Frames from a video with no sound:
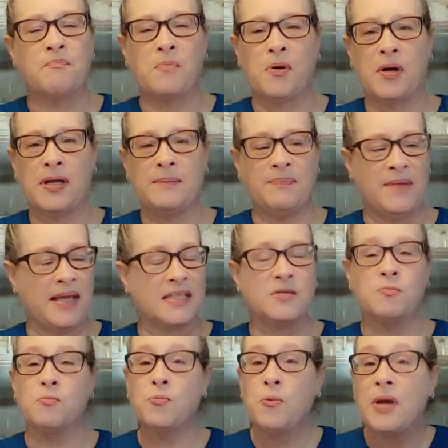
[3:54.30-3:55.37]
But
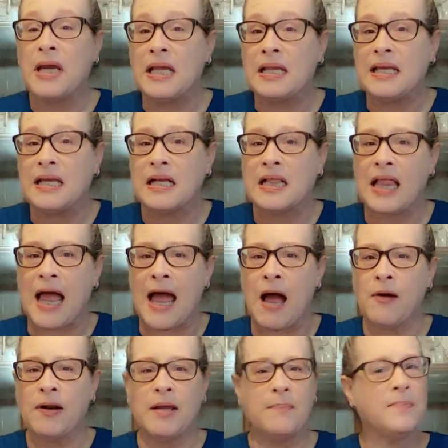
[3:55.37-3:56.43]
it's really
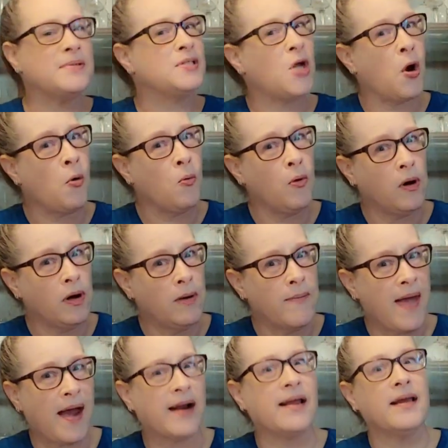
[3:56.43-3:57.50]
cloudy, but don't worry
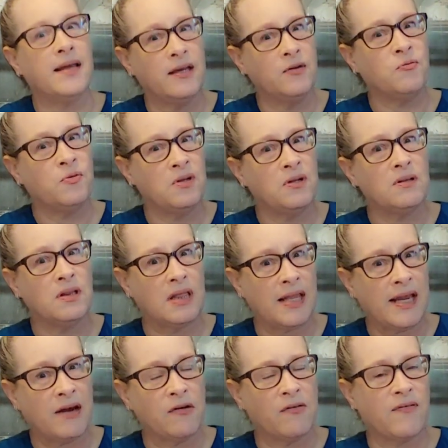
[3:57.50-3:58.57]
about it. It will
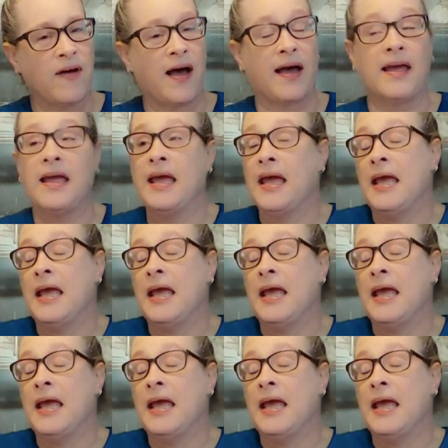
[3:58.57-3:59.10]
clarify.